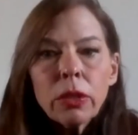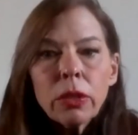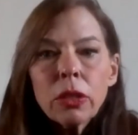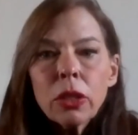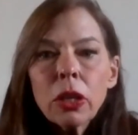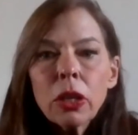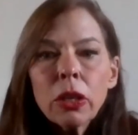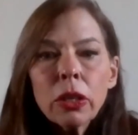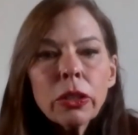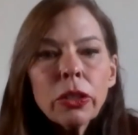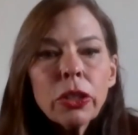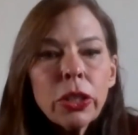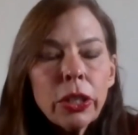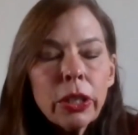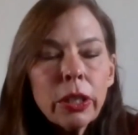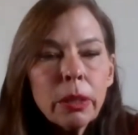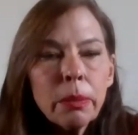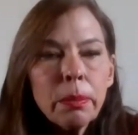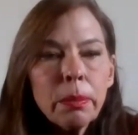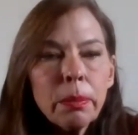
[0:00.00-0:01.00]
turn
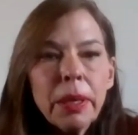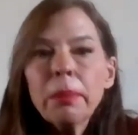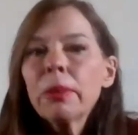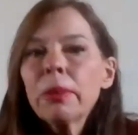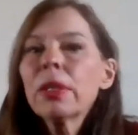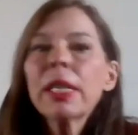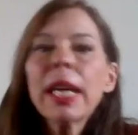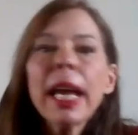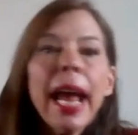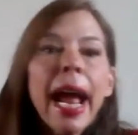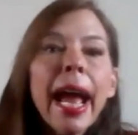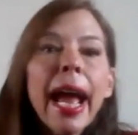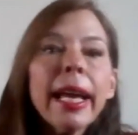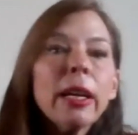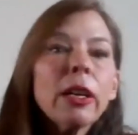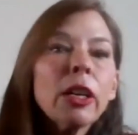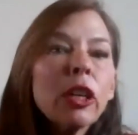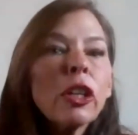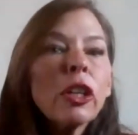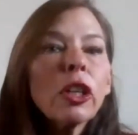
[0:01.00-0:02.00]
to your people and say,
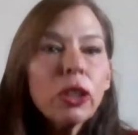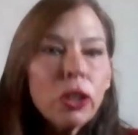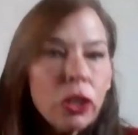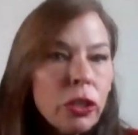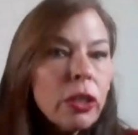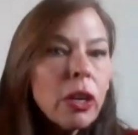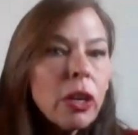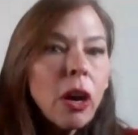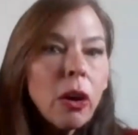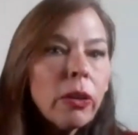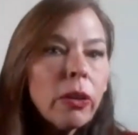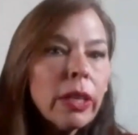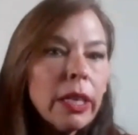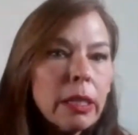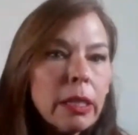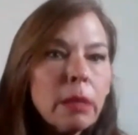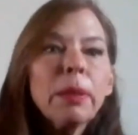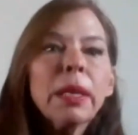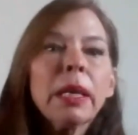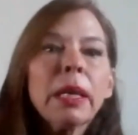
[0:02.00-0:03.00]
hey, could you call
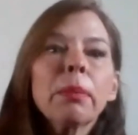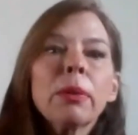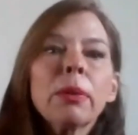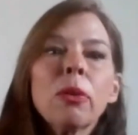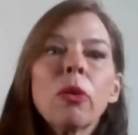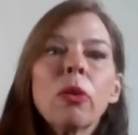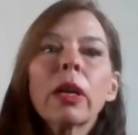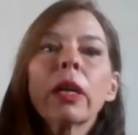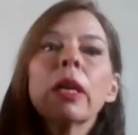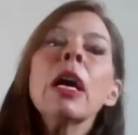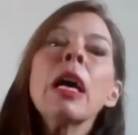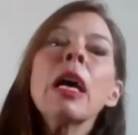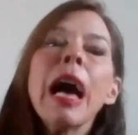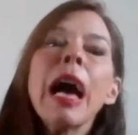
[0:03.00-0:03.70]
these people? Or,